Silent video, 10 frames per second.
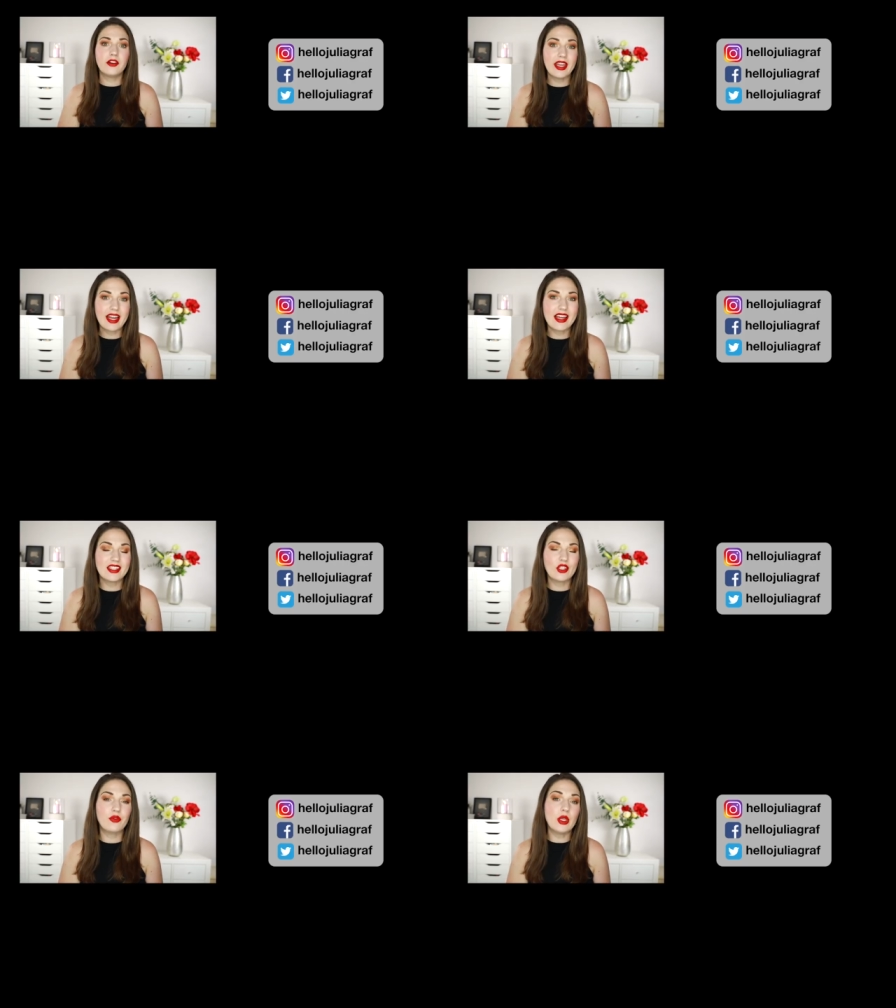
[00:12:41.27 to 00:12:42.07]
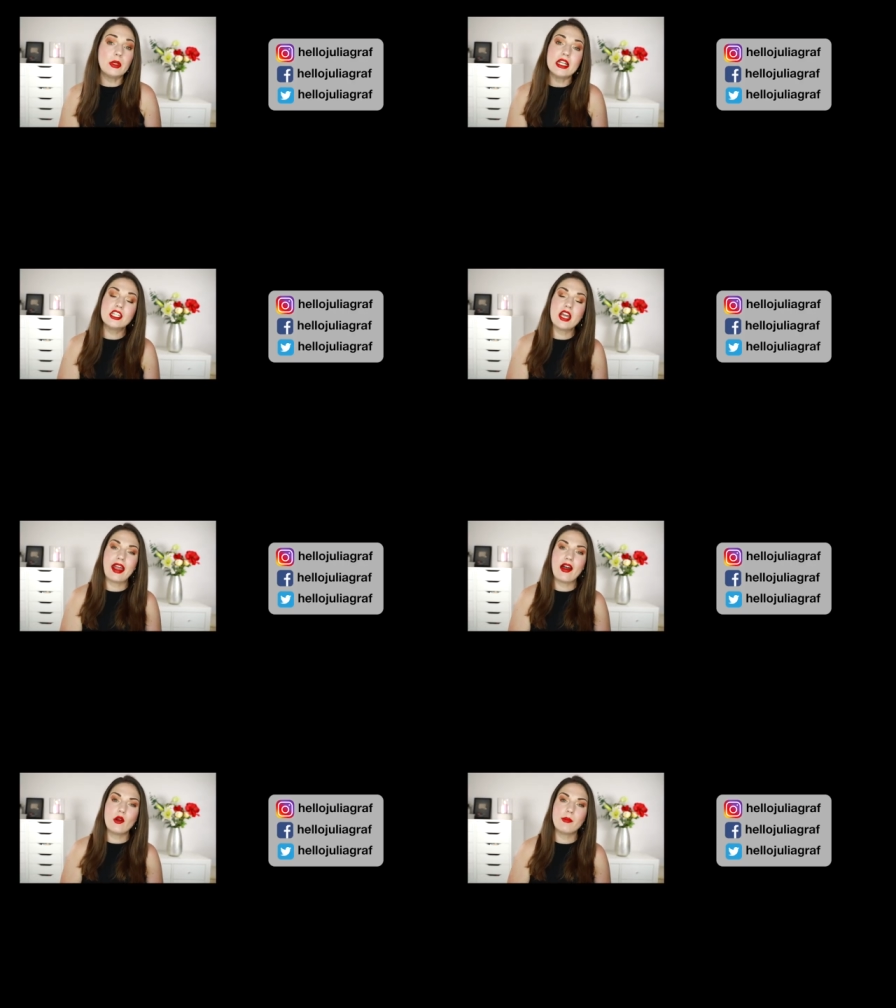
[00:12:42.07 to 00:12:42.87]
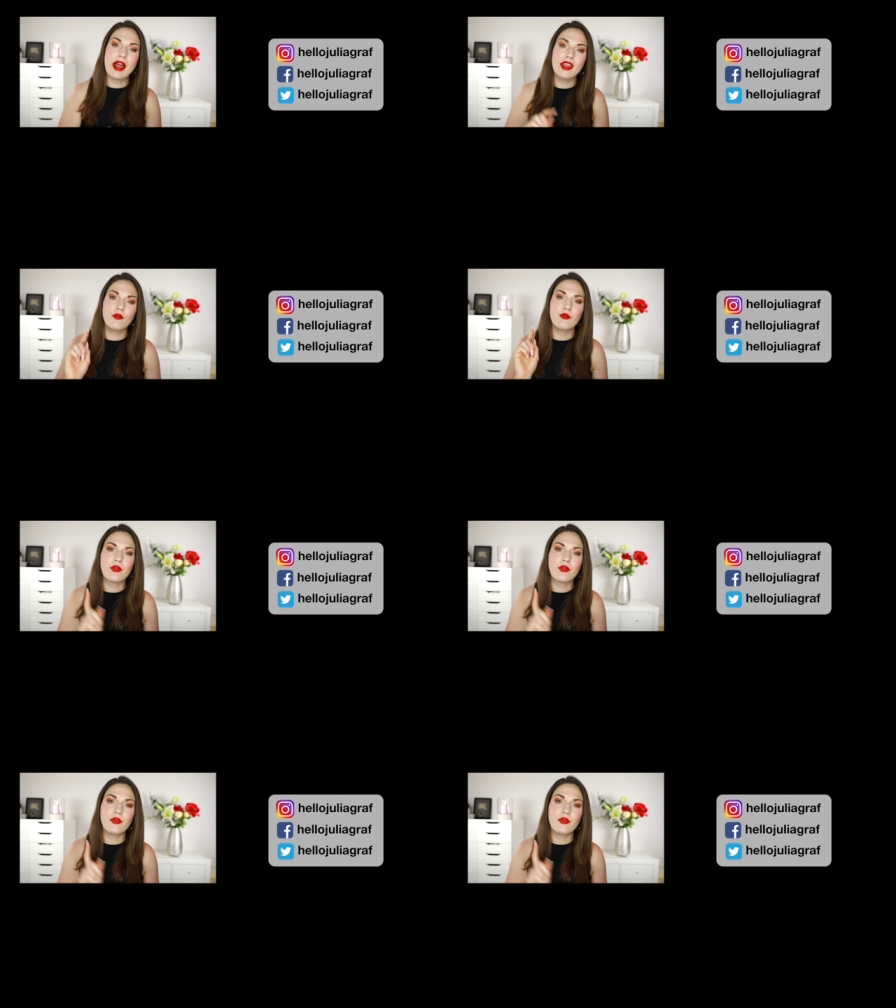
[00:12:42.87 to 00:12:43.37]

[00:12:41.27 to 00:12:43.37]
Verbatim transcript: All right, guys, so if you wanna check out my